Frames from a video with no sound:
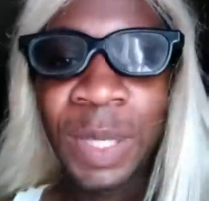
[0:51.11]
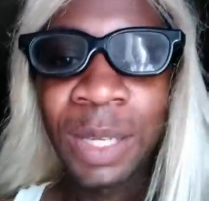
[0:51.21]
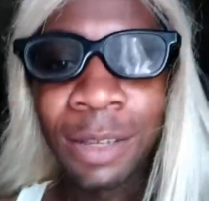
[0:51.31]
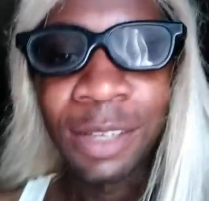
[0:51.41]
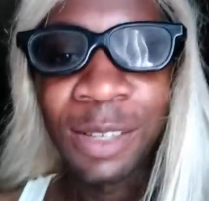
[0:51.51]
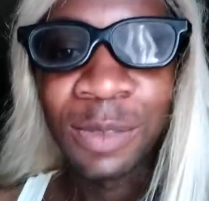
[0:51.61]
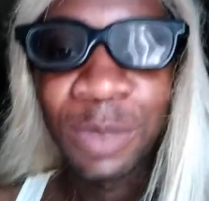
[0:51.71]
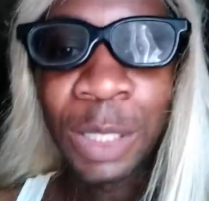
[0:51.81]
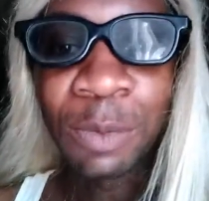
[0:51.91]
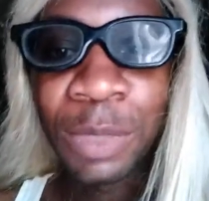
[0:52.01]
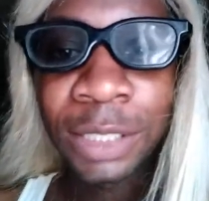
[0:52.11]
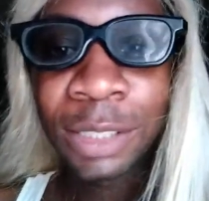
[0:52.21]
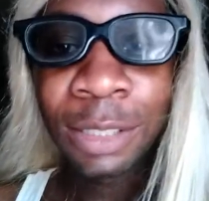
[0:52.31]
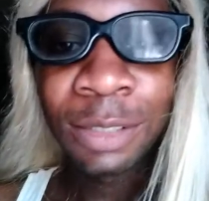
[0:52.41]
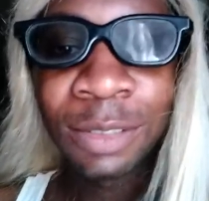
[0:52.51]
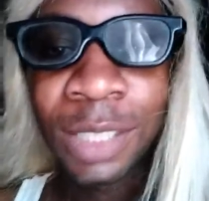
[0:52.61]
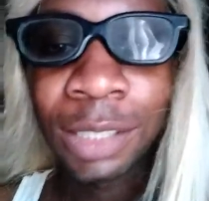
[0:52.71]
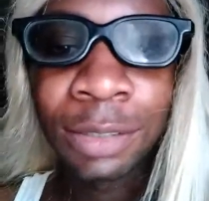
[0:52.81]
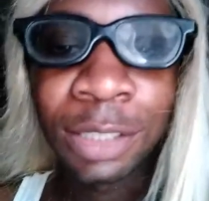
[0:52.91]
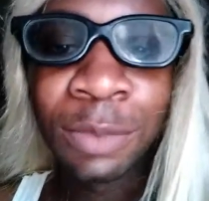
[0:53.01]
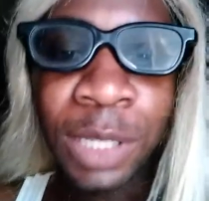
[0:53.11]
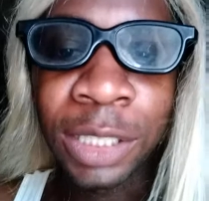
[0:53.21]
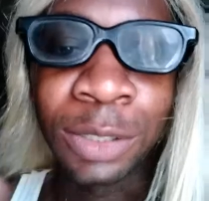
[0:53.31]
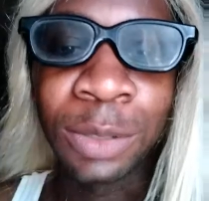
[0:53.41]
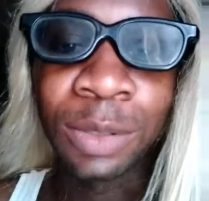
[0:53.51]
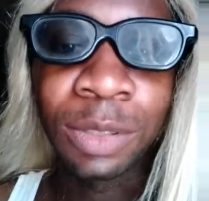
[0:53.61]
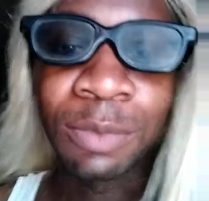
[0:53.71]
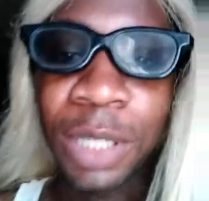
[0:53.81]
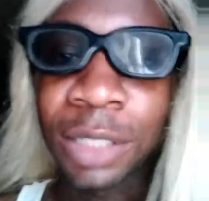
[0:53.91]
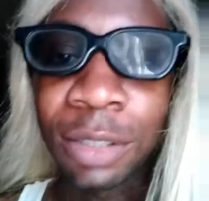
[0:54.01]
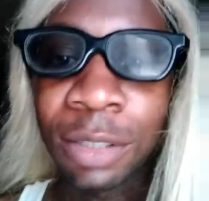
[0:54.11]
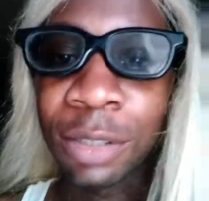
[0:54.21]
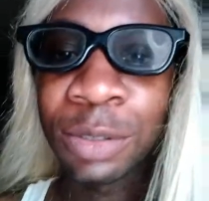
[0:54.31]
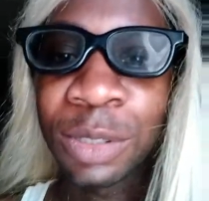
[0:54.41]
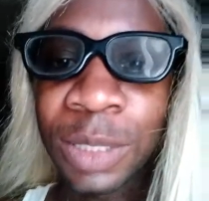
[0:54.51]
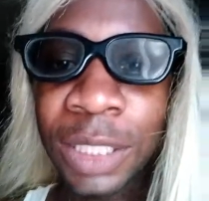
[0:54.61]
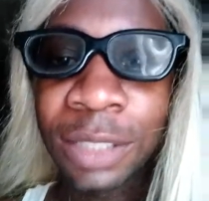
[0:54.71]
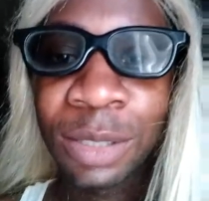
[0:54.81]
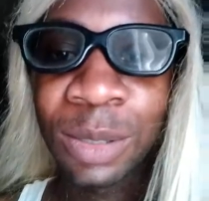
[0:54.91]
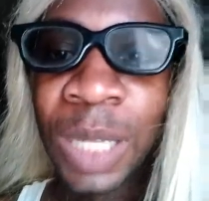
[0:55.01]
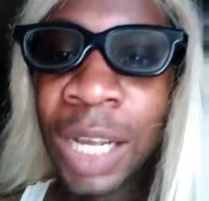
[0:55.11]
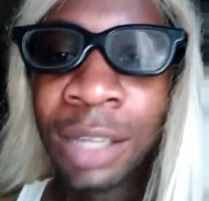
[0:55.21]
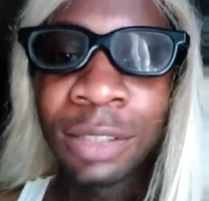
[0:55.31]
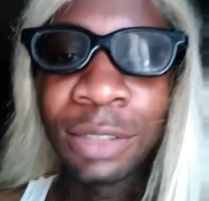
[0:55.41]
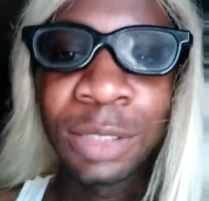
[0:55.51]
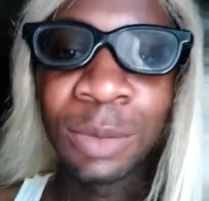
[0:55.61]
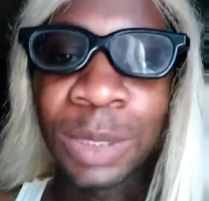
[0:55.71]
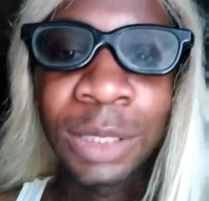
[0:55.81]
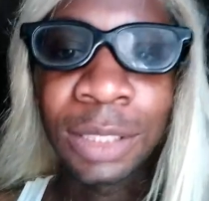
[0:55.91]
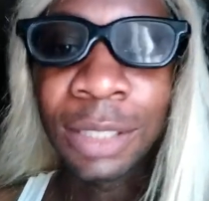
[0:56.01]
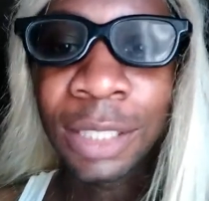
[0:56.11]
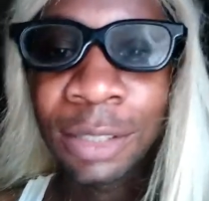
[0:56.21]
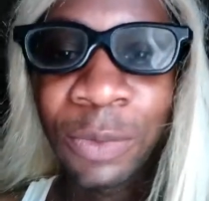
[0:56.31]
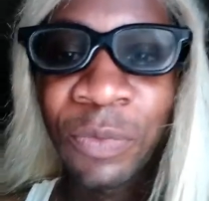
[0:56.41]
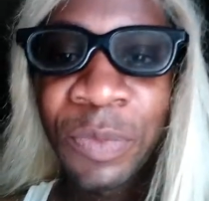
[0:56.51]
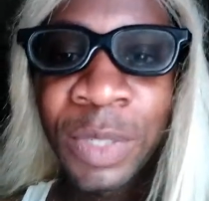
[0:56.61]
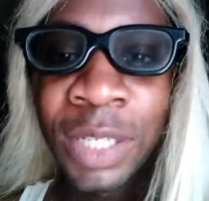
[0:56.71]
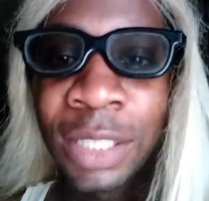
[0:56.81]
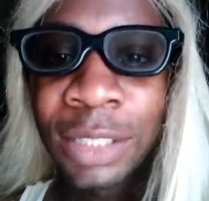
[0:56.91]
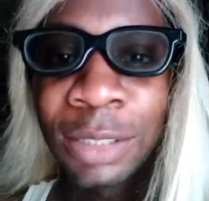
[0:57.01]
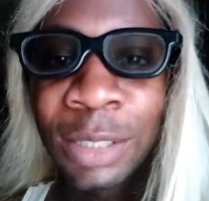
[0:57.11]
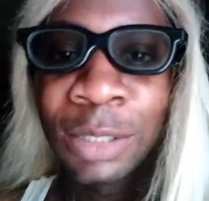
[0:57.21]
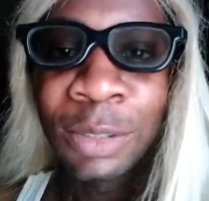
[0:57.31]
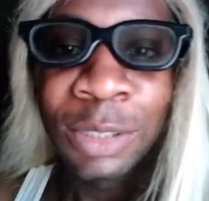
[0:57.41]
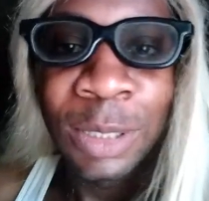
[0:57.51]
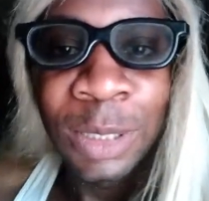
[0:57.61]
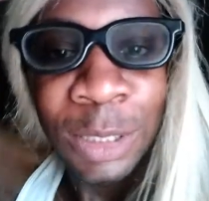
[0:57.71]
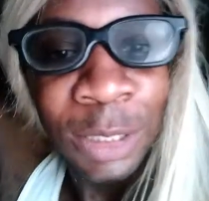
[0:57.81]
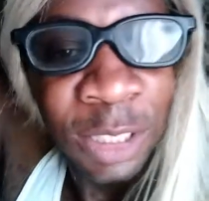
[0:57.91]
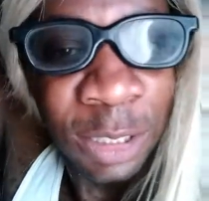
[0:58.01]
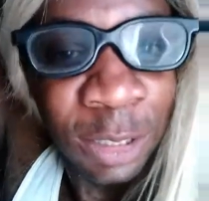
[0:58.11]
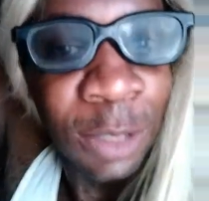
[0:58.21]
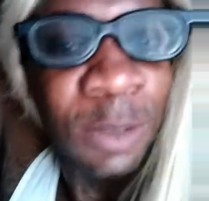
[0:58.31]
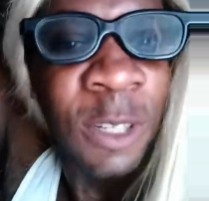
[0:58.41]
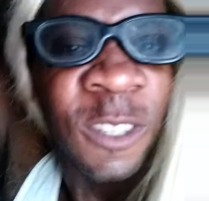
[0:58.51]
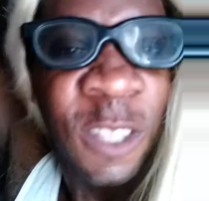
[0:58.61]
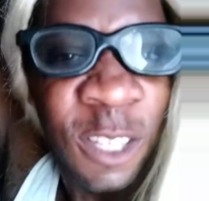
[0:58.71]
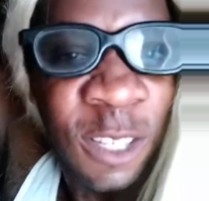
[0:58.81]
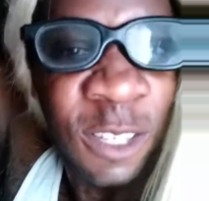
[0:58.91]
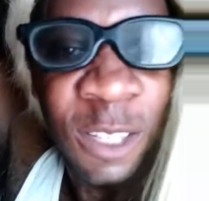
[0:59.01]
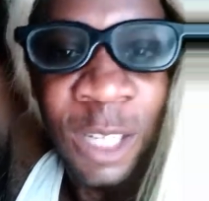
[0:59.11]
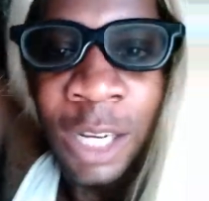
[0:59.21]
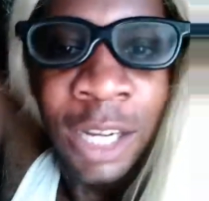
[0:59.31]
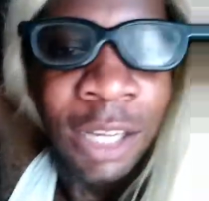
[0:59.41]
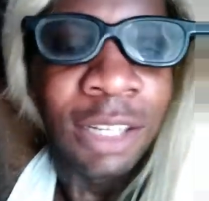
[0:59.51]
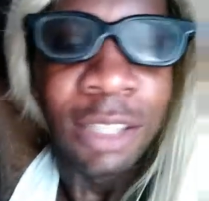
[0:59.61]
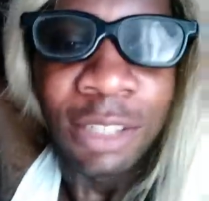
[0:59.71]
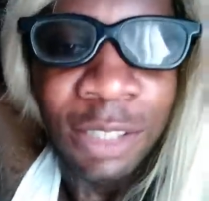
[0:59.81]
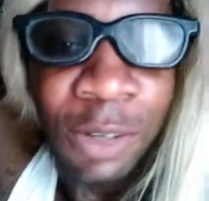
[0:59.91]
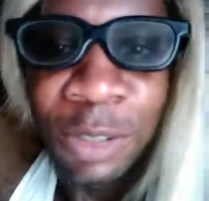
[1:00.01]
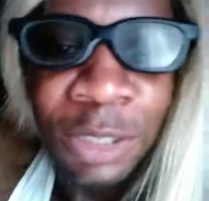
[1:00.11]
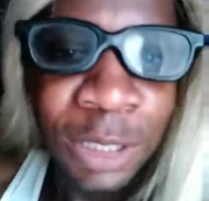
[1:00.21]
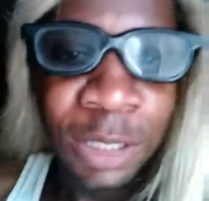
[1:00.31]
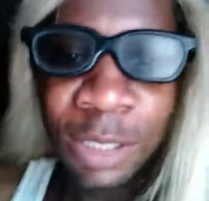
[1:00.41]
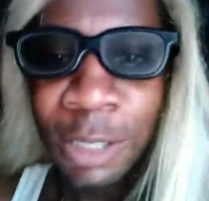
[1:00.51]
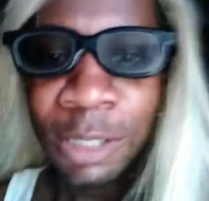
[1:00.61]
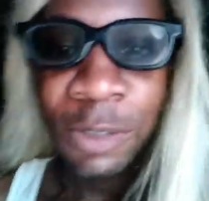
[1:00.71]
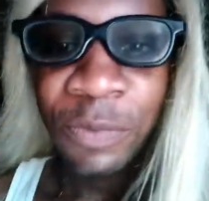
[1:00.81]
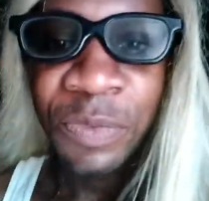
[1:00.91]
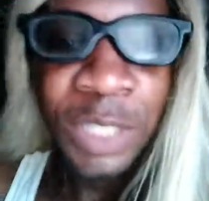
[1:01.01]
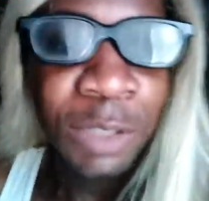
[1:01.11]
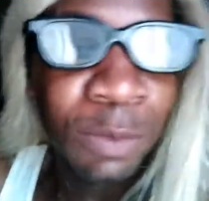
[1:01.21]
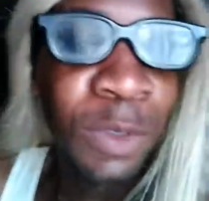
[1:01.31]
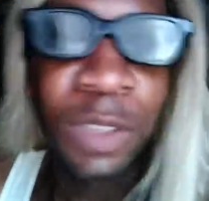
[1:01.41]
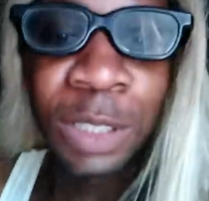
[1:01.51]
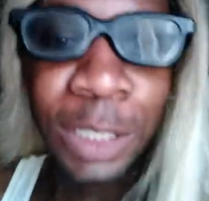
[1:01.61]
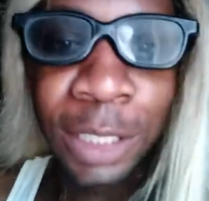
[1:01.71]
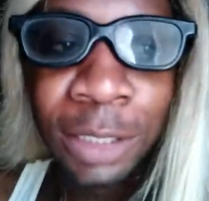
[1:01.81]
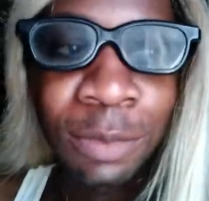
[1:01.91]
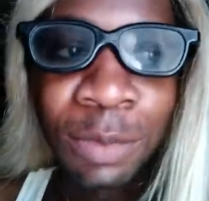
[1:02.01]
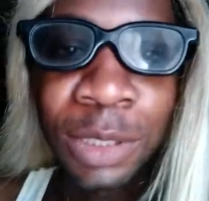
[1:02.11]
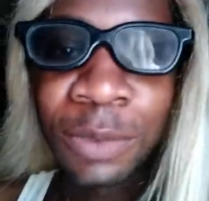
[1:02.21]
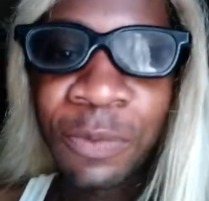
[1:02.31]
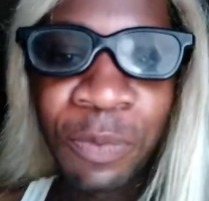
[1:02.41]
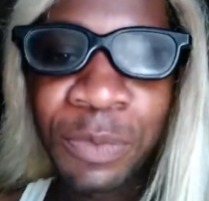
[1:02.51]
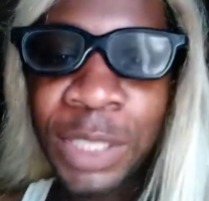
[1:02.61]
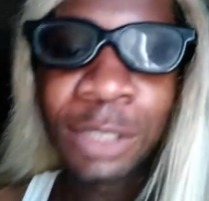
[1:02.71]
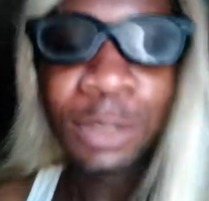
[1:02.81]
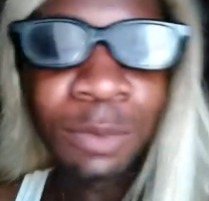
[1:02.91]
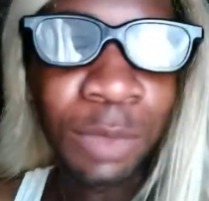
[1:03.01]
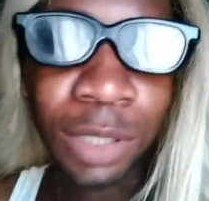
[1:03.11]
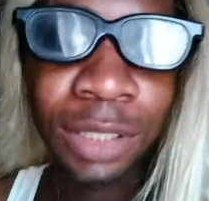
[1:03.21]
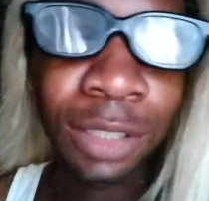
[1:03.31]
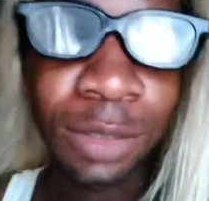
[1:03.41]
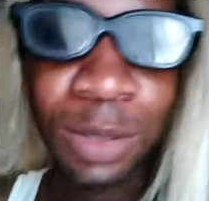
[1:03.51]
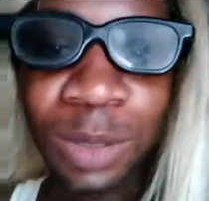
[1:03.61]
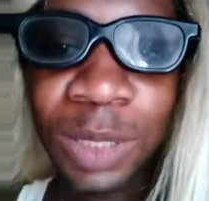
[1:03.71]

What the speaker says: Blac Chyna, she probably knew them bodyguards were going to catch her, so she wasn't getting down. See, you know, she didn't go like this, or she didn't, she removed the jacket, but she knew the bodyguards were